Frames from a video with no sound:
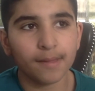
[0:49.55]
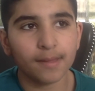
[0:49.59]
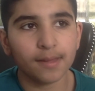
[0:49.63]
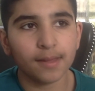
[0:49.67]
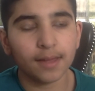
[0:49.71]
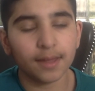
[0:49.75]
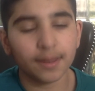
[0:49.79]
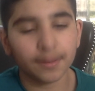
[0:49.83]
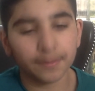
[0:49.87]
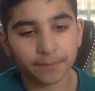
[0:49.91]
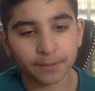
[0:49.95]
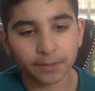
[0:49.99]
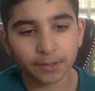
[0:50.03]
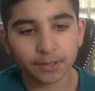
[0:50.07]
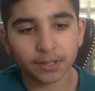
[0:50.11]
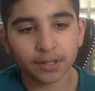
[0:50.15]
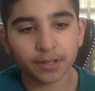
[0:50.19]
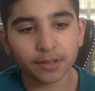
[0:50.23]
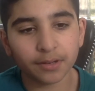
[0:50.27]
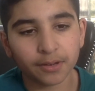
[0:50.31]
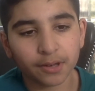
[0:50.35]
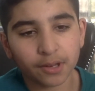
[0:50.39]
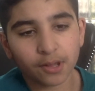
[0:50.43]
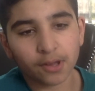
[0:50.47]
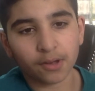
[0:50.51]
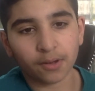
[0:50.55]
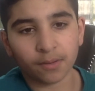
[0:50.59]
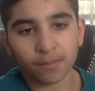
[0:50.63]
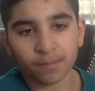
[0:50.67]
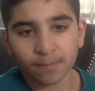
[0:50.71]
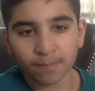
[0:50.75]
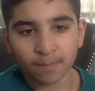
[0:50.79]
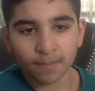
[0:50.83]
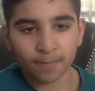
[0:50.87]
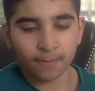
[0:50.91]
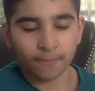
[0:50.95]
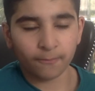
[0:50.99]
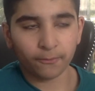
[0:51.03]
And if you didn't know,
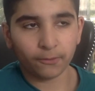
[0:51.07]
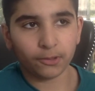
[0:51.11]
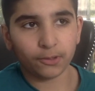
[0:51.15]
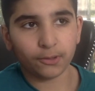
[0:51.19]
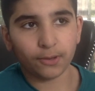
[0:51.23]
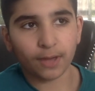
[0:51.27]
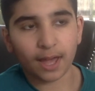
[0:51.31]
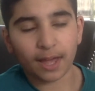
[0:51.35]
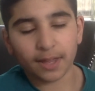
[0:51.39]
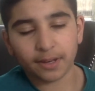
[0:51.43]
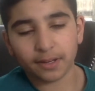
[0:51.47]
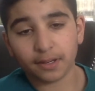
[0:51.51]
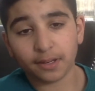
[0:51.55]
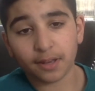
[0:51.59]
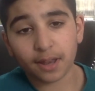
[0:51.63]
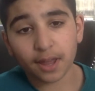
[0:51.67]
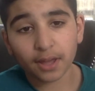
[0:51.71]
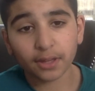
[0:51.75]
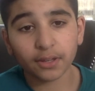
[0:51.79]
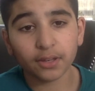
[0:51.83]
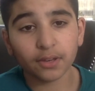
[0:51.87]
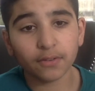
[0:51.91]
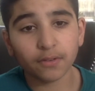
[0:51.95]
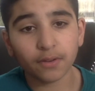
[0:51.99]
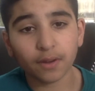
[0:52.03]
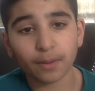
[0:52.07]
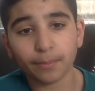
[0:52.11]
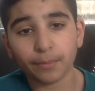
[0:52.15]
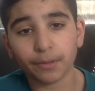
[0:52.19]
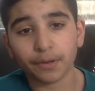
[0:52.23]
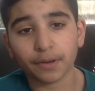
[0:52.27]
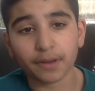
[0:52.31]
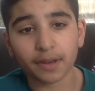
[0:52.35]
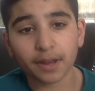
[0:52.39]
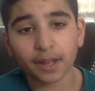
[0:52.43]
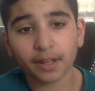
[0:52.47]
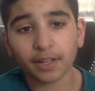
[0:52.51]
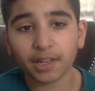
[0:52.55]
when you add a negative number,
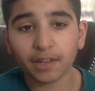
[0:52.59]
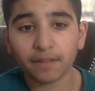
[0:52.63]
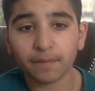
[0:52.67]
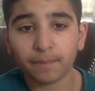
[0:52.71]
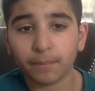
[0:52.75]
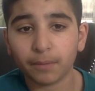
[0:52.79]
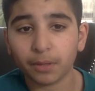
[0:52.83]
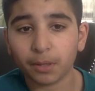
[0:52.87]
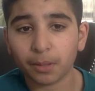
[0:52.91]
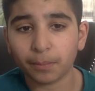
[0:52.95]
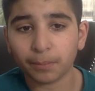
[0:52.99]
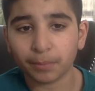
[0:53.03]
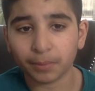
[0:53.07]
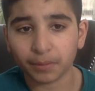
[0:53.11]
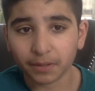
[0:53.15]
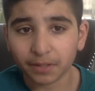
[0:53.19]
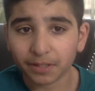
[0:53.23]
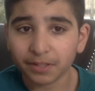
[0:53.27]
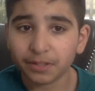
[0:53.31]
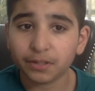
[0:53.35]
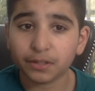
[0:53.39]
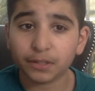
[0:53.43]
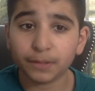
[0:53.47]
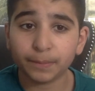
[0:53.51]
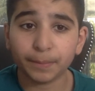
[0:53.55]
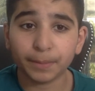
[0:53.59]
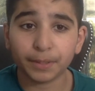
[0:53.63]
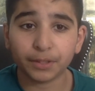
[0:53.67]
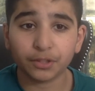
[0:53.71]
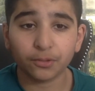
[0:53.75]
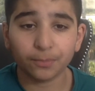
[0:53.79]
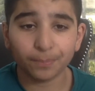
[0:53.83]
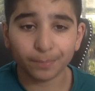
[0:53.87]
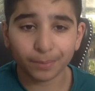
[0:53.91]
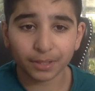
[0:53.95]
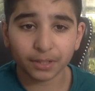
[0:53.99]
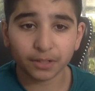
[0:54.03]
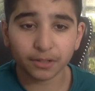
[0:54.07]
it just makes
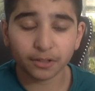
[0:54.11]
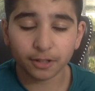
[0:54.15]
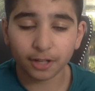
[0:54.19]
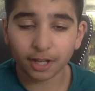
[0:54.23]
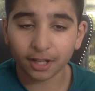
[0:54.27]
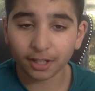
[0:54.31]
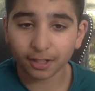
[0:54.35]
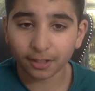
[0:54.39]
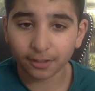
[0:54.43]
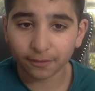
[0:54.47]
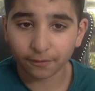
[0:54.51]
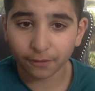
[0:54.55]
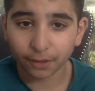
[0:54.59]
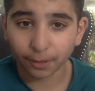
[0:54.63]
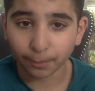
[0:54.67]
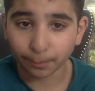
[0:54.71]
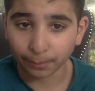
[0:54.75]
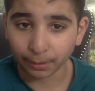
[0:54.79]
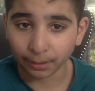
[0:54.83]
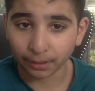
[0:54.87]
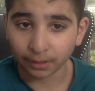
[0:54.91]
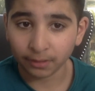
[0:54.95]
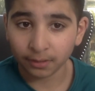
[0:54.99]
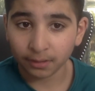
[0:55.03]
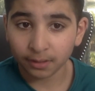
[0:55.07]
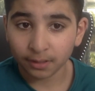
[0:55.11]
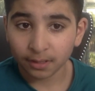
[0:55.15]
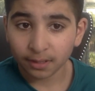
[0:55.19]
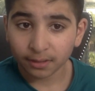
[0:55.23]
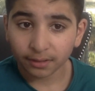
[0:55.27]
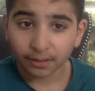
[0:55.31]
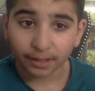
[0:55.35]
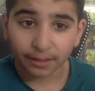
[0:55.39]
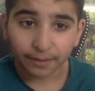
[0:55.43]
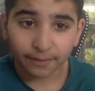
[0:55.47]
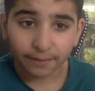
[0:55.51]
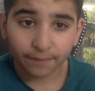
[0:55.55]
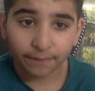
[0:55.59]
a bigger negative number.
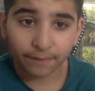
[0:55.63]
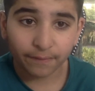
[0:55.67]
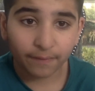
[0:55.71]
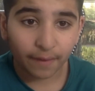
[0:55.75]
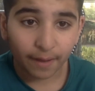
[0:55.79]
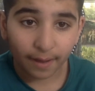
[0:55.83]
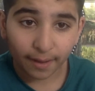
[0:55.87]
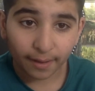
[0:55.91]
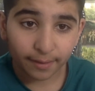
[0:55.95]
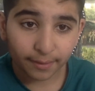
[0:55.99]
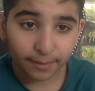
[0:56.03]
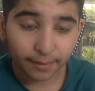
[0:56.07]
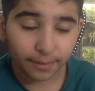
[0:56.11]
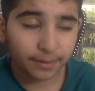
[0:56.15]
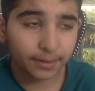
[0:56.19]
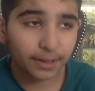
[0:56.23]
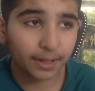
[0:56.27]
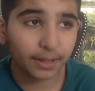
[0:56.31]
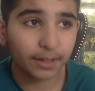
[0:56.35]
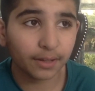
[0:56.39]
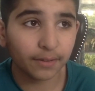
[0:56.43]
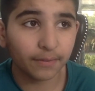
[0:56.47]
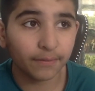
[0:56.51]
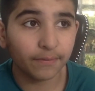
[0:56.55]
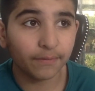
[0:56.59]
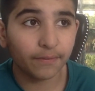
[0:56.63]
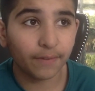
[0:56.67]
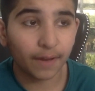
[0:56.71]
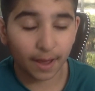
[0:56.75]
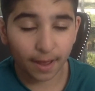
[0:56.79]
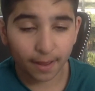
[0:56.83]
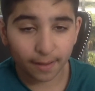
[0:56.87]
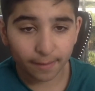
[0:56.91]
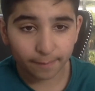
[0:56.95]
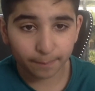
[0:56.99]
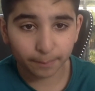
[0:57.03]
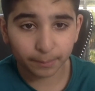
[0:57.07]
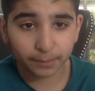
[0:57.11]
Like
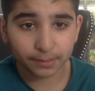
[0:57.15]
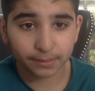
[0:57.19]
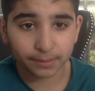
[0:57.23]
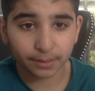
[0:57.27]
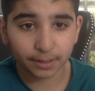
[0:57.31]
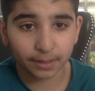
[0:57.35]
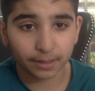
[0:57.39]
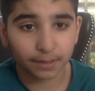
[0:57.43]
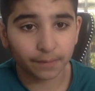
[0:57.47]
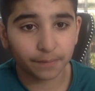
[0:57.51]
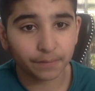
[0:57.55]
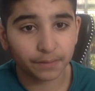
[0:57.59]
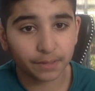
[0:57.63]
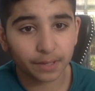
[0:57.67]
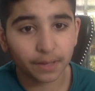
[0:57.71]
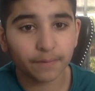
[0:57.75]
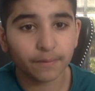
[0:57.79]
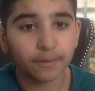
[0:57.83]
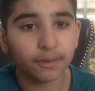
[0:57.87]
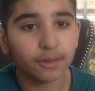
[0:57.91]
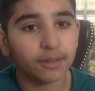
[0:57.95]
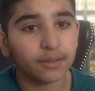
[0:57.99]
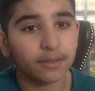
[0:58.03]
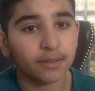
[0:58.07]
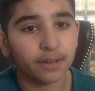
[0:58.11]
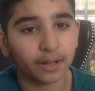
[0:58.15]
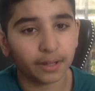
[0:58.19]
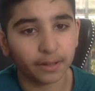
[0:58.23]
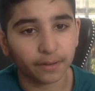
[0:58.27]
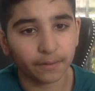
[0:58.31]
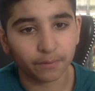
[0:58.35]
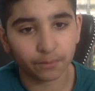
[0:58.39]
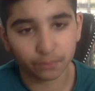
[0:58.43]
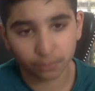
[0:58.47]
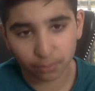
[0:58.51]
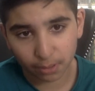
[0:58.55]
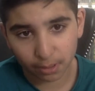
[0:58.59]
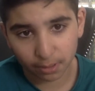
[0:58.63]
-5 plus -7 is
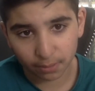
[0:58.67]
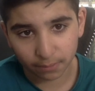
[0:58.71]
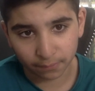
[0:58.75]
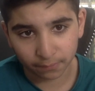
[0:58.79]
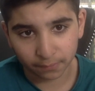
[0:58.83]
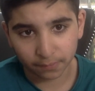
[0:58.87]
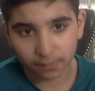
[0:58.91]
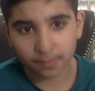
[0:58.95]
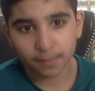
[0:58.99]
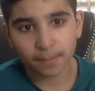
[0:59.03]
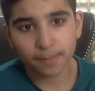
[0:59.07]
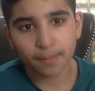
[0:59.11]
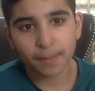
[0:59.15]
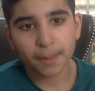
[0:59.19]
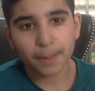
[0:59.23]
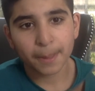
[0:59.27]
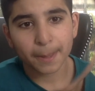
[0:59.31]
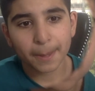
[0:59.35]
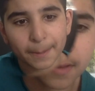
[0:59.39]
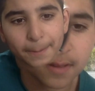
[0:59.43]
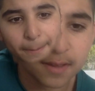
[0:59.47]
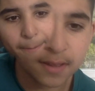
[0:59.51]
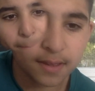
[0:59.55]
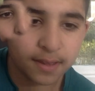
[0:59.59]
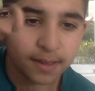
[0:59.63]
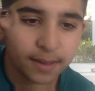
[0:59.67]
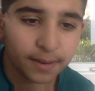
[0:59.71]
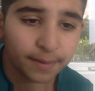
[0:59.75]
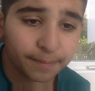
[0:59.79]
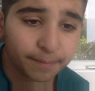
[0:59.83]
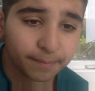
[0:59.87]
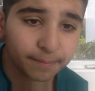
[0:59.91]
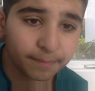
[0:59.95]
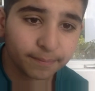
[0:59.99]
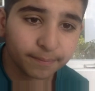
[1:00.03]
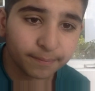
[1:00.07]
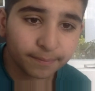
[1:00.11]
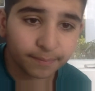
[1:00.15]
-12.
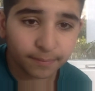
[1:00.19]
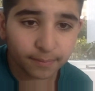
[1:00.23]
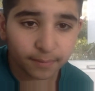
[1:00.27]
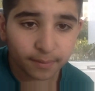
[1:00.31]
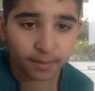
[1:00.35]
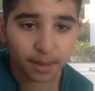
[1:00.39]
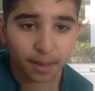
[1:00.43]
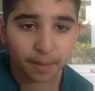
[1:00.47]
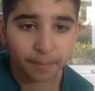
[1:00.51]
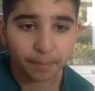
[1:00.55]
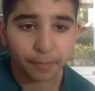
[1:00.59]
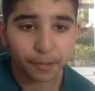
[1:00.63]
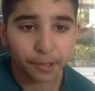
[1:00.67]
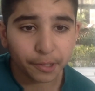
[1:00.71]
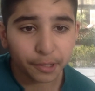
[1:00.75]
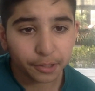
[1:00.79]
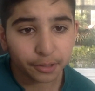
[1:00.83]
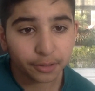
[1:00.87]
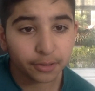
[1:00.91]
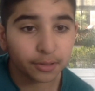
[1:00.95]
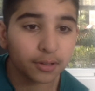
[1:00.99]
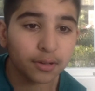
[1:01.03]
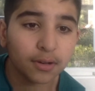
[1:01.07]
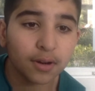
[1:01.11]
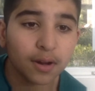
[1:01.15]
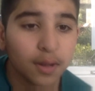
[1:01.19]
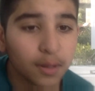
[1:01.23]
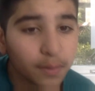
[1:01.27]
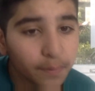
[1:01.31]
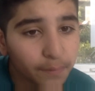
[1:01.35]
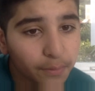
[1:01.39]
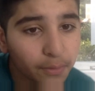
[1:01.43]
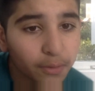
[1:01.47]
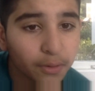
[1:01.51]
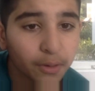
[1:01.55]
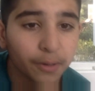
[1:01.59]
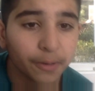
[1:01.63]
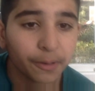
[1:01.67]
And I'm pretty sure all of
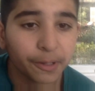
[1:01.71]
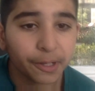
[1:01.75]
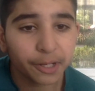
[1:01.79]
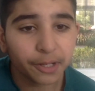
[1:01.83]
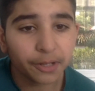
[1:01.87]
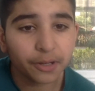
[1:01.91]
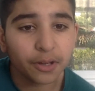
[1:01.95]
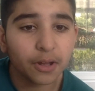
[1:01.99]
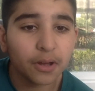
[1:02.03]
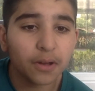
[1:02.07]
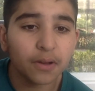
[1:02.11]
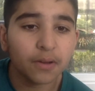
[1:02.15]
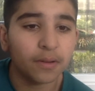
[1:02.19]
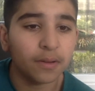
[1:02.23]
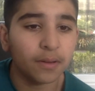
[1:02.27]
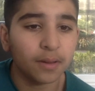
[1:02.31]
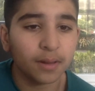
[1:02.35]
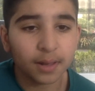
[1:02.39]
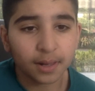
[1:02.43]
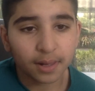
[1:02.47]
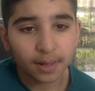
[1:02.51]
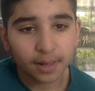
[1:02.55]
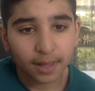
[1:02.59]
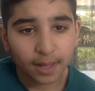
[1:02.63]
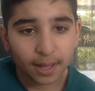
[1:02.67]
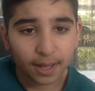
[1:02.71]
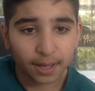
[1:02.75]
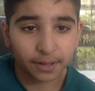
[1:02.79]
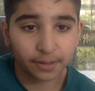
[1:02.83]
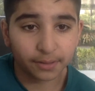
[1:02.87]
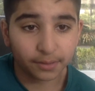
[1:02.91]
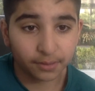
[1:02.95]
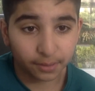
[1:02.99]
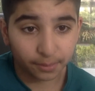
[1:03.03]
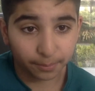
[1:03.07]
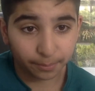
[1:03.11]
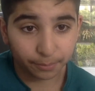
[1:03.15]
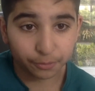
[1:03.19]
you already know how to
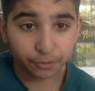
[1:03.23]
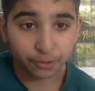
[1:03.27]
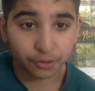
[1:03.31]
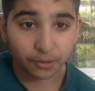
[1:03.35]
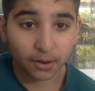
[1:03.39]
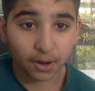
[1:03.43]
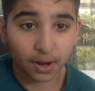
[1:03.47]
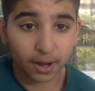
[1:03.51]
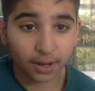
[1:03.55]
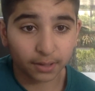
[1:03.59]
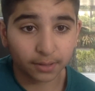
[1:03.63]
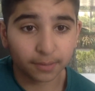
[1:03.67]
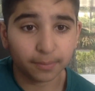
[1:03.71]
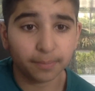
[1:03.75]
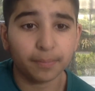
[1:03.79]
subtract